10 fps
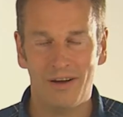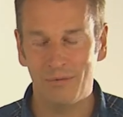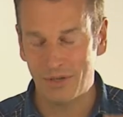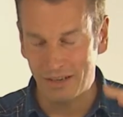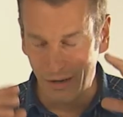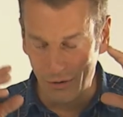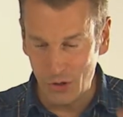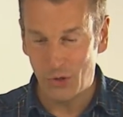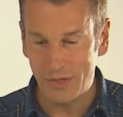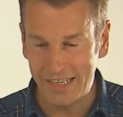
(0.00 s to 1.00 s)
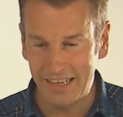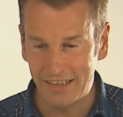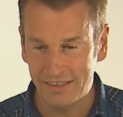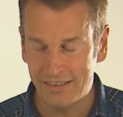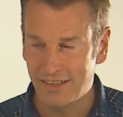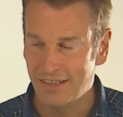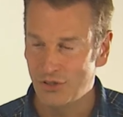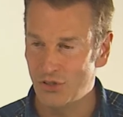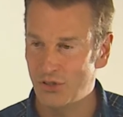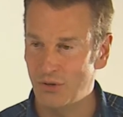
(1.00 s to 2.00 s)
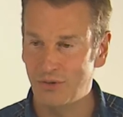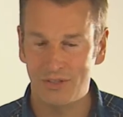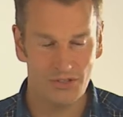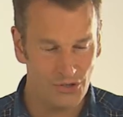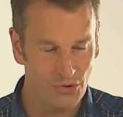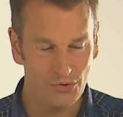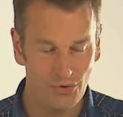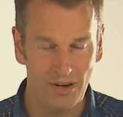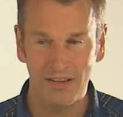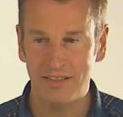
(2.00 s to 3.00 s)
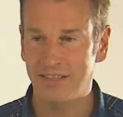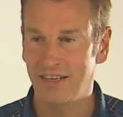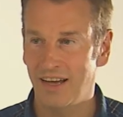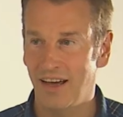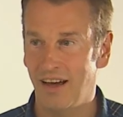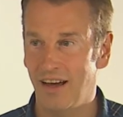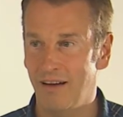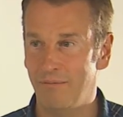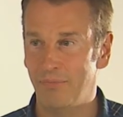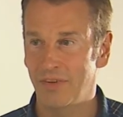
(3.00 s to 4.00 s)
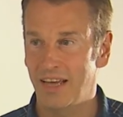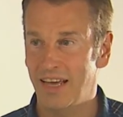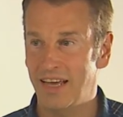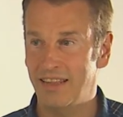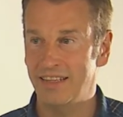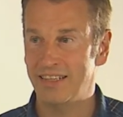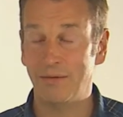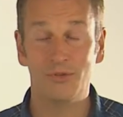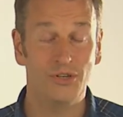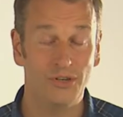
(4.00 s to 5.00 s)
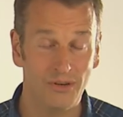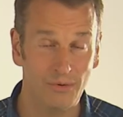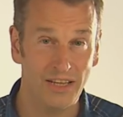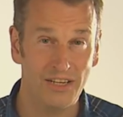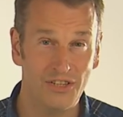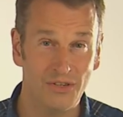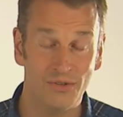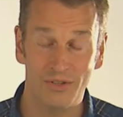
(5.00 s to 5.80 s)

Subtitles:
going to go to New Zealand to shoot 2 thrillers in the same studio where they shoot